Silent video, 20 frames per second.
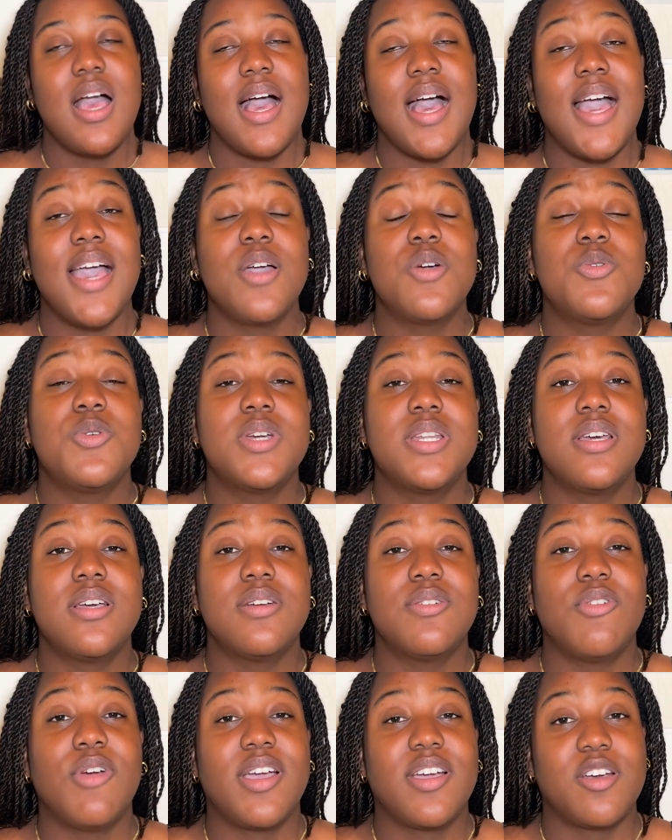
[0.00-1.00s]
I
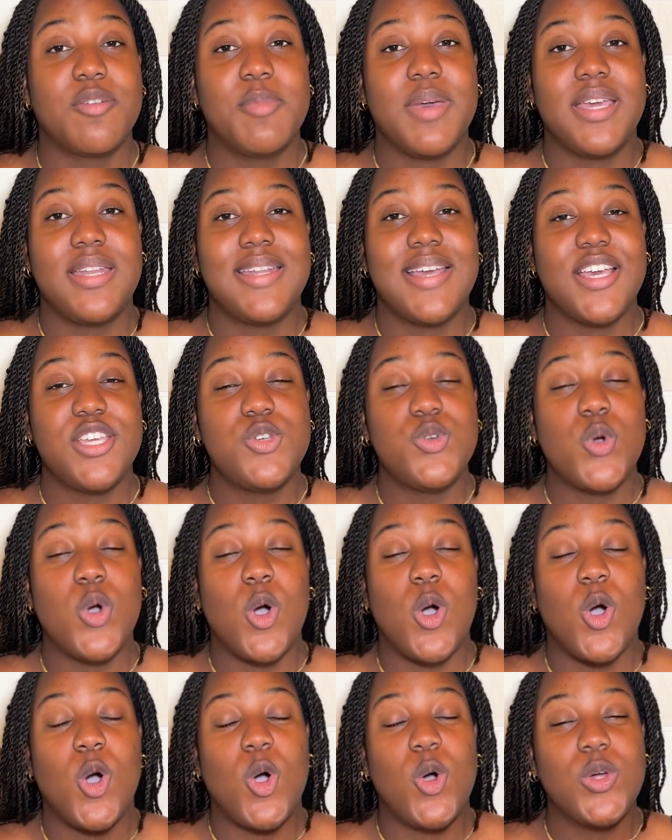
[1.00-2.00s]
would recommend that you
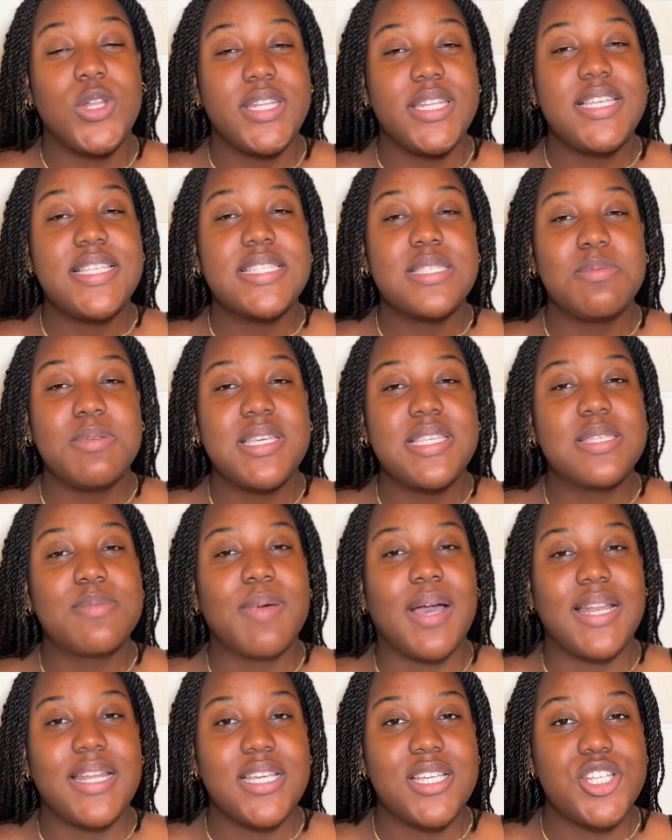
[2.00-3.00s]
only speak
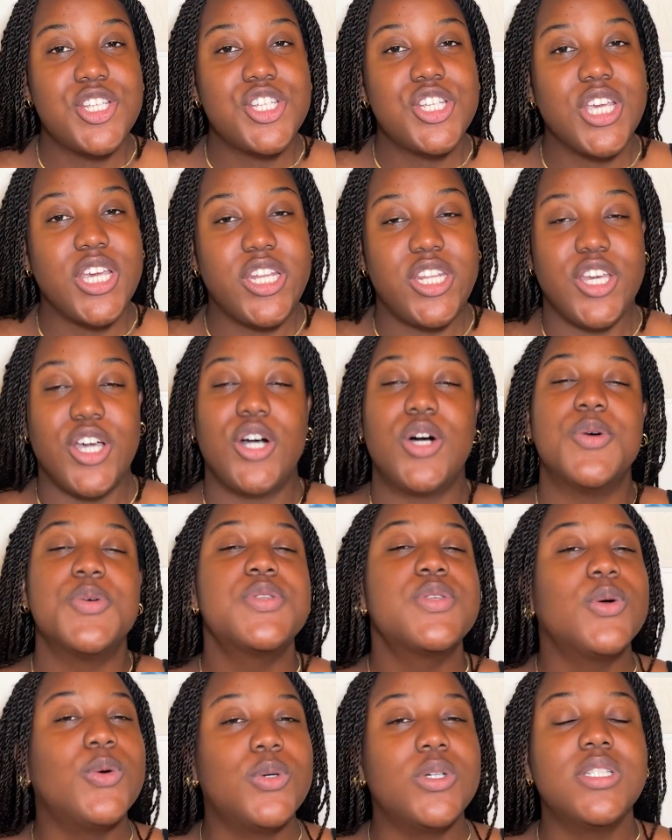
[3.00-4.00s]
Spanish in your
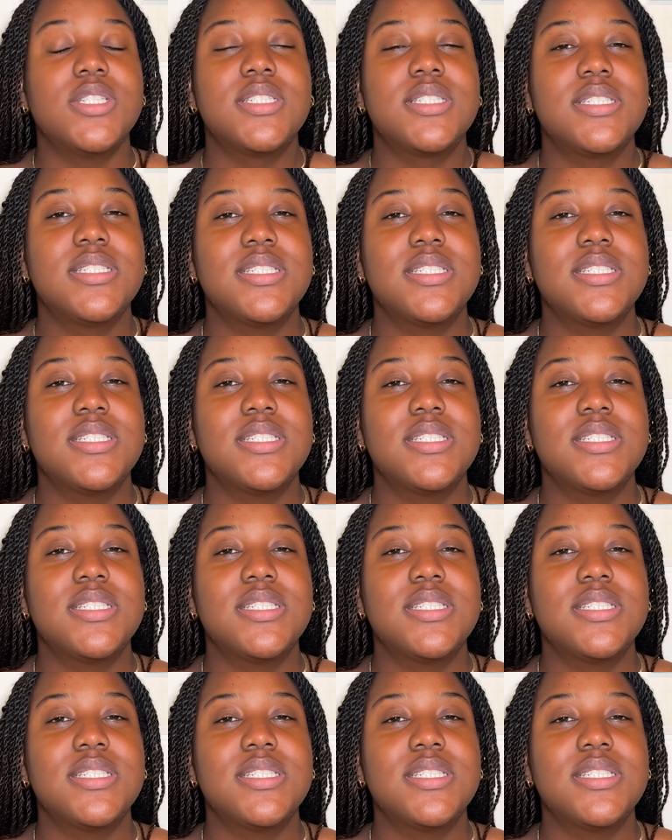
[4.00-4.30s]
household.